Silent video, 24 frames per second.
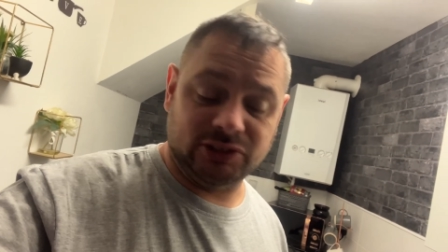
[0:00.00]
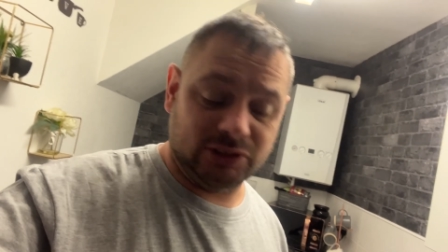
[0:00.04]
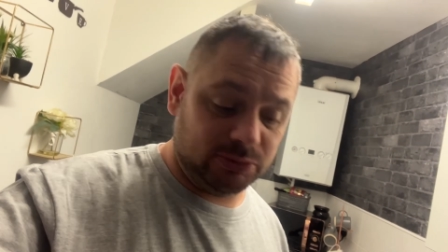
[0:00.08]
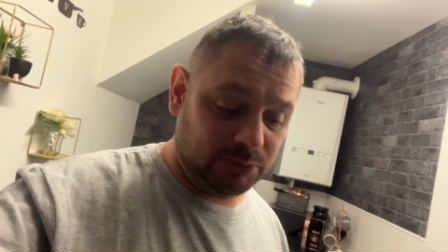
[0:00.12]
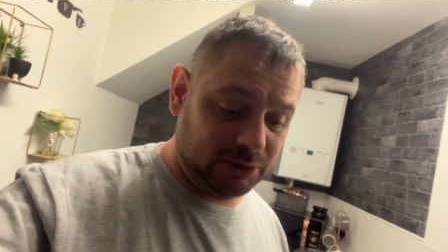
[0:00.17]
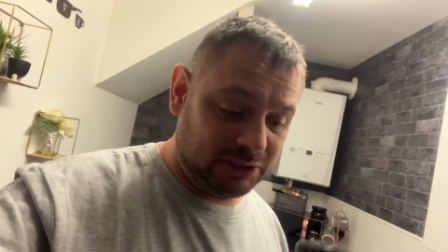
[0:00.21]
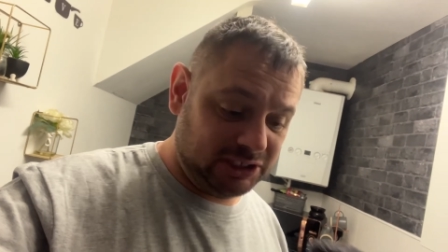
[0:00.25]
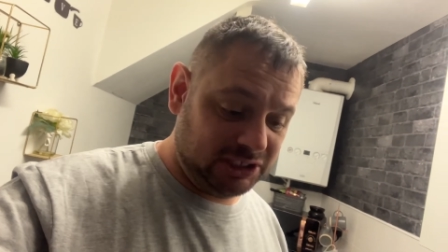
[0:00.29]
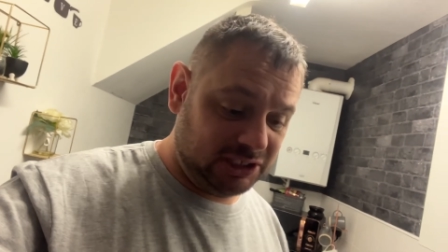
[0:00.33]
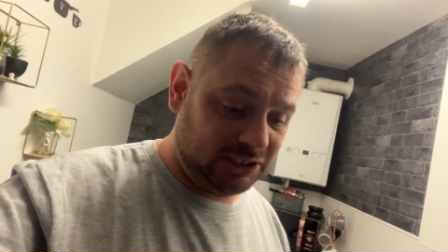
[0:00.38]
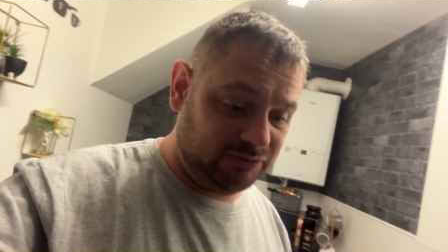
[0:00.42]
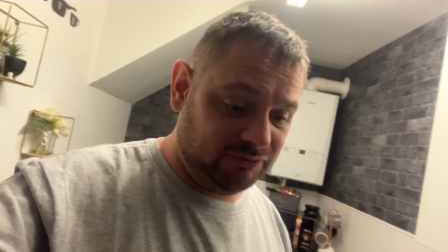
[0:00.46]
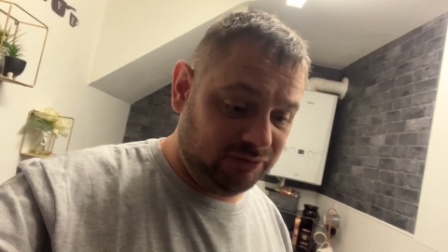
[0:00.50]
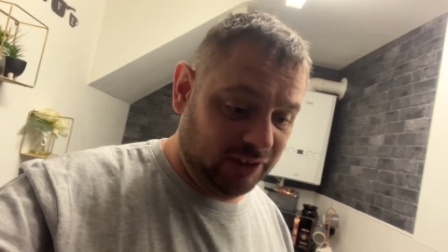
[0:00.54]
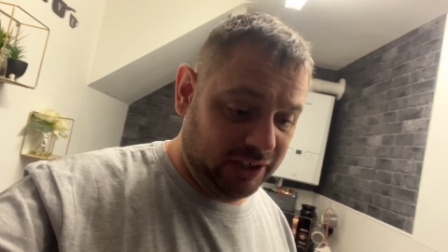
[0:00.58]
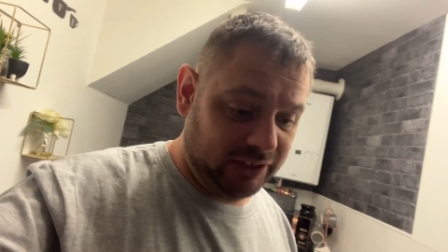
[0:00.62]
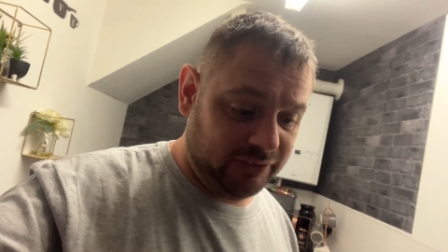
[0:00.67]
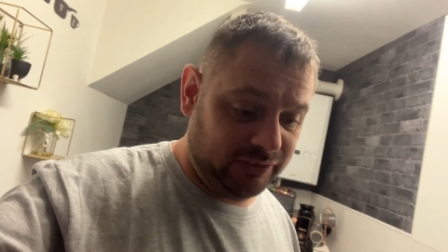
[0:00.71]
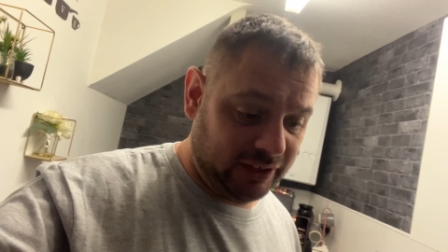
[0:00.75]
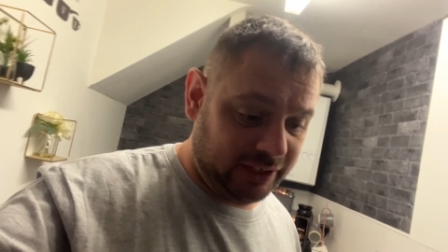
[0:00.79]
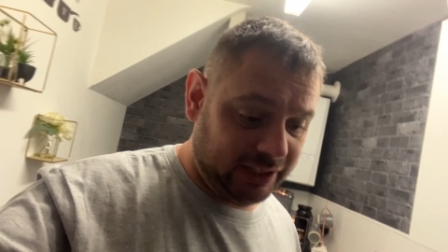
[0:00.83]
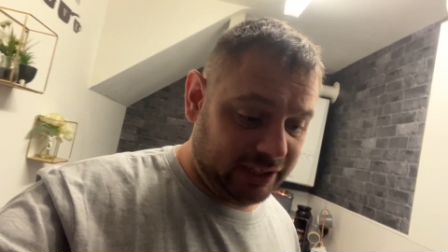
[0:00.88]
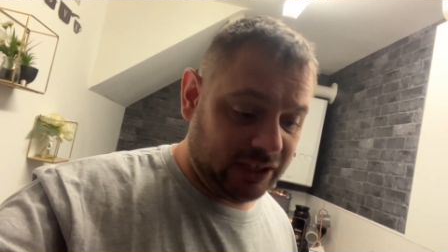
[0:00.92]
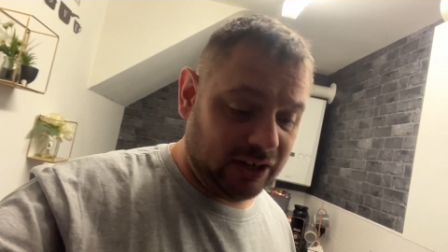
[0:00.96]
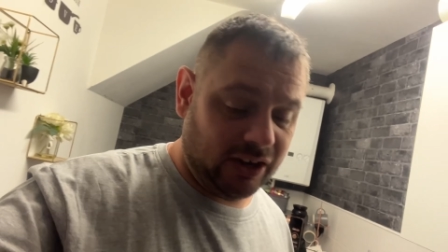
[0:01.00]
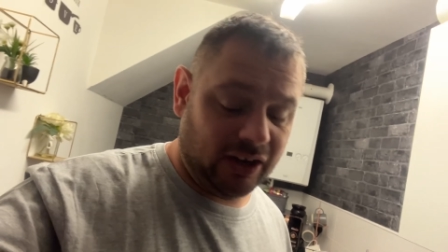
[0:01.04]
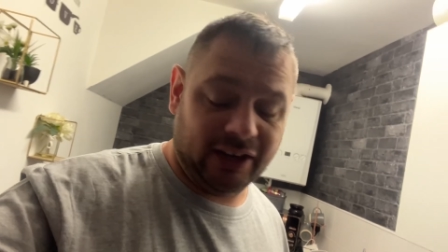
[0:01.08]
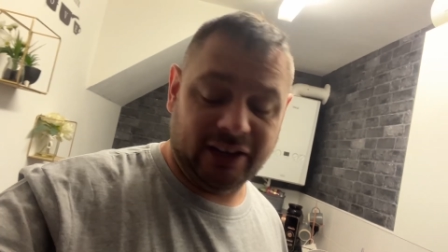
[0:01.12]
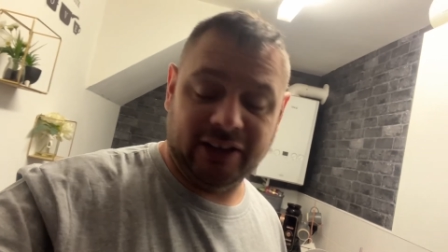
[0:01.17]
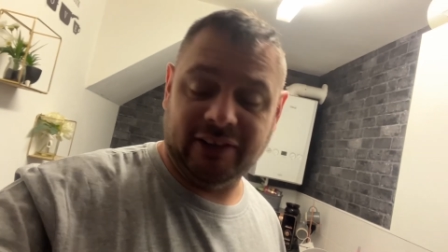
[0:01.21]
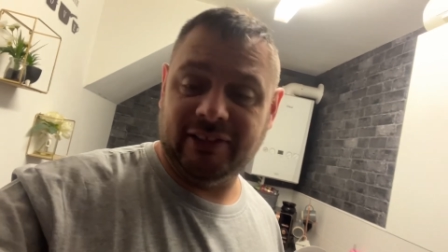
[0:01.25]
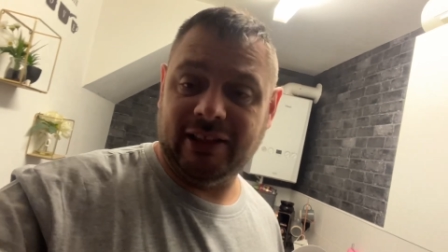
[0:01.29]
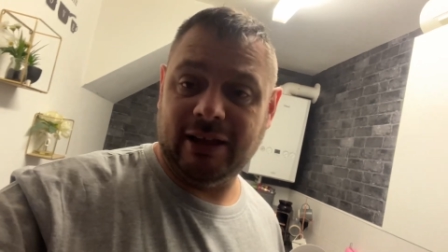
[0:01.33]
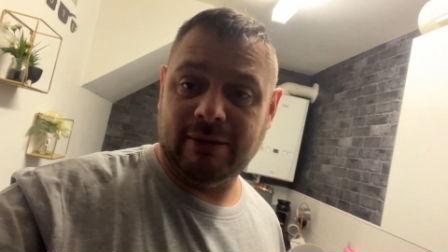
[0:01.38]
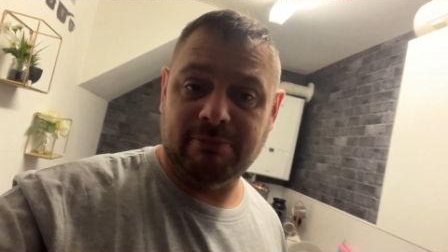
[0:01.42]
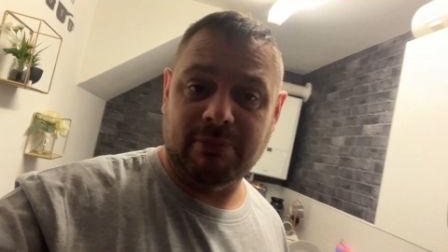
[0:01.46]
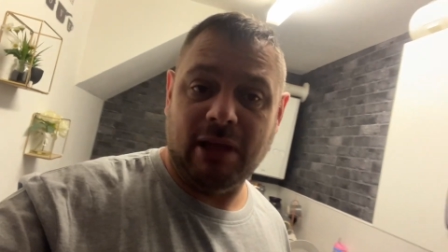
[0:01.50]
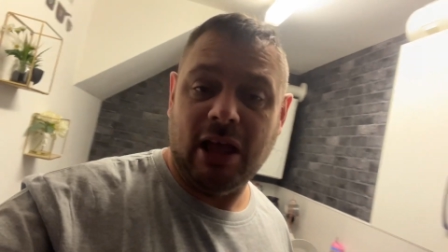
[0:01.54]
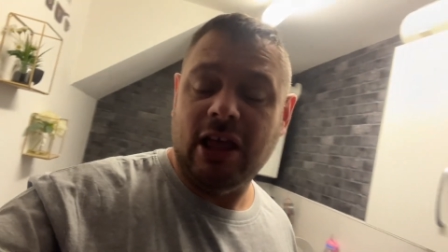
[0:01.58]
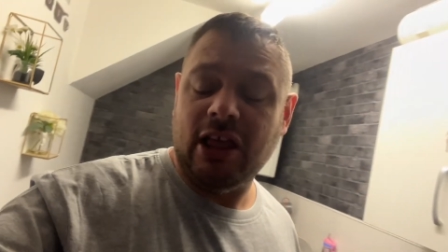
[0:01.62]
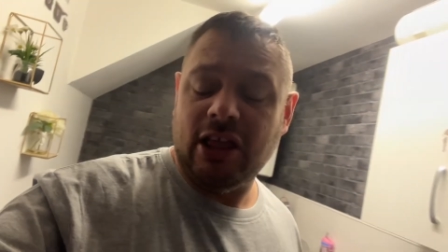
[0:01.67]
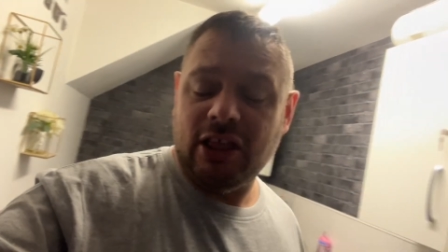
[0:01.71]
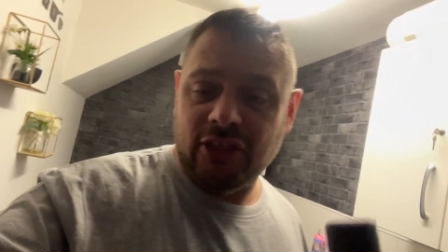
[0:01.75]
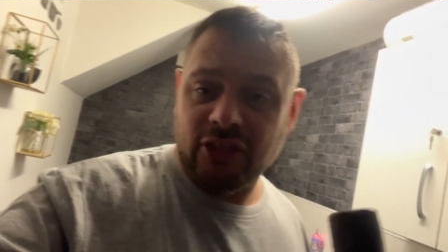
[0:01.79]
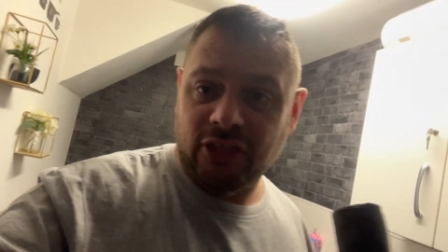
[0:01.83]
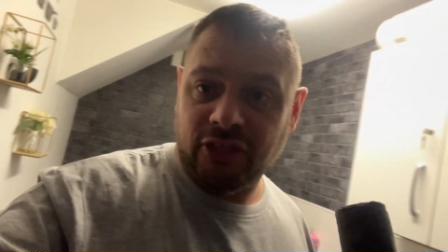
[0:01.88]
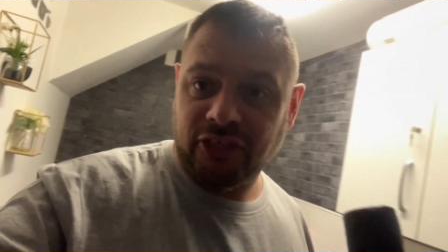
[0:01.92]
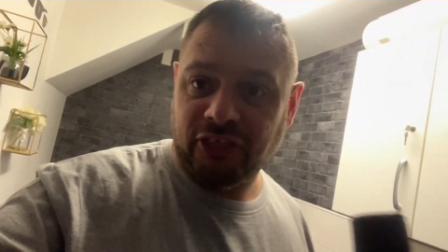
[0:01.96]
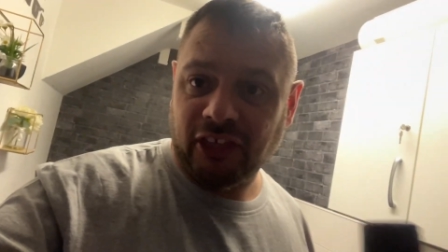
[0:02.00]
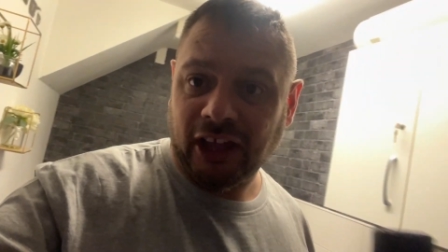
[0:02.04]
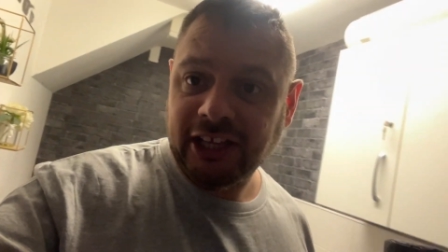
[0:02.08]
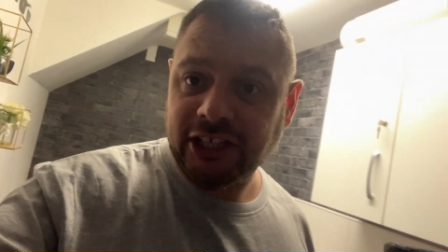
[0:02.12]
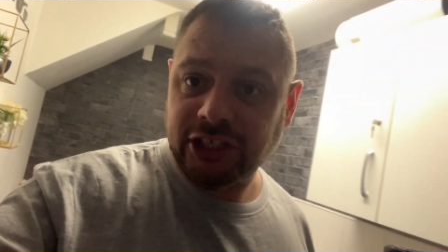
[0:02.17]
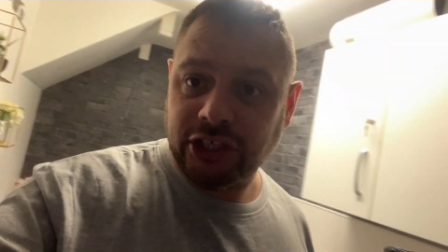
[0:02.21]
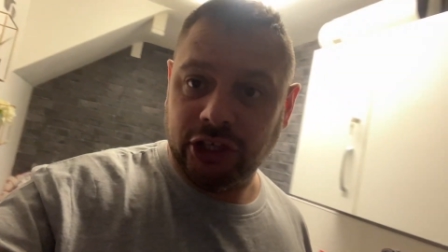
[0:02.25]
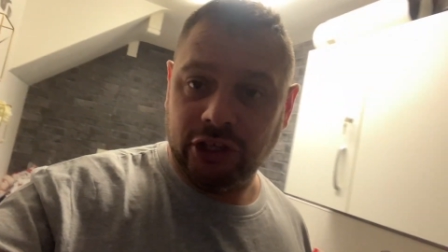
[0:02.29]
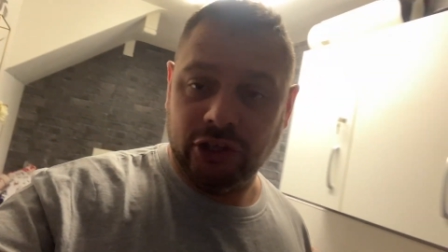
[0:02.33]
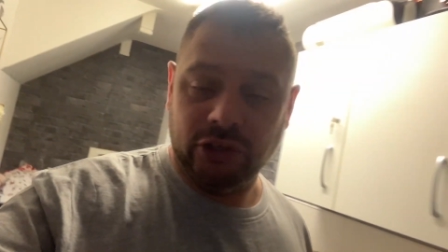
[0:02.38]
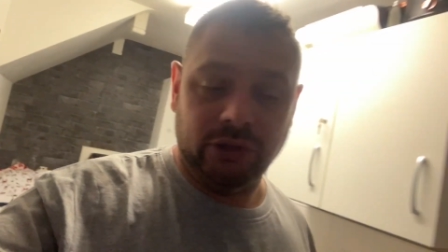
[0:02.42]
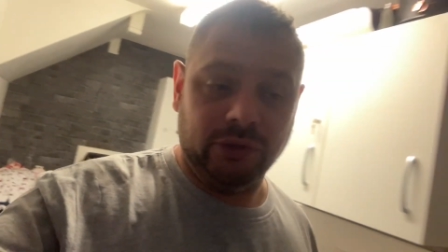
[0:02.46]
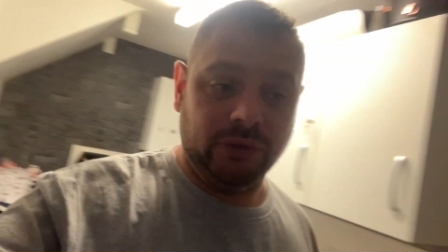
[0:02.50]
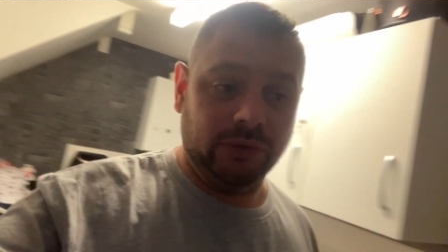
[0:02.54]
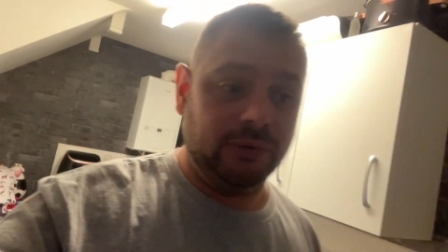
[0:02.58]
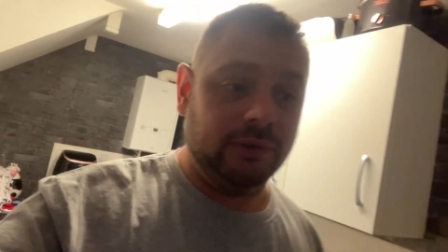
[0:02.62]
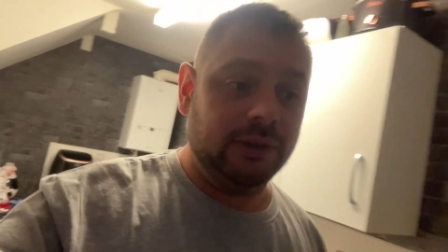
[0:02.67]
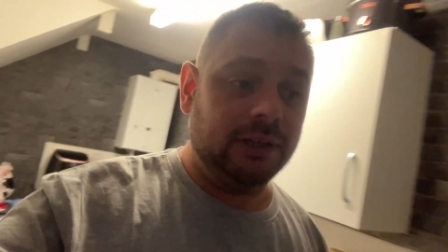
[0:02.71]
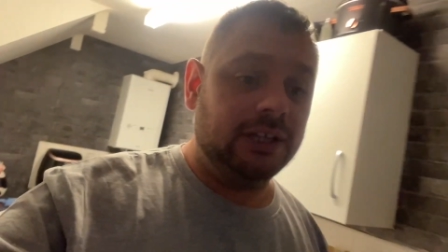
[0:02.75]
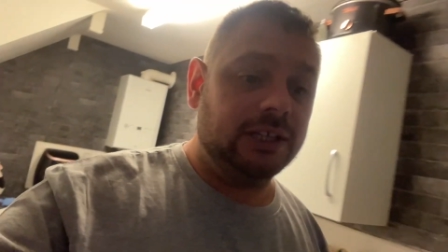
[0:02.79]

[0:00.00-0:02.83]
which is very, very kind of them thank you.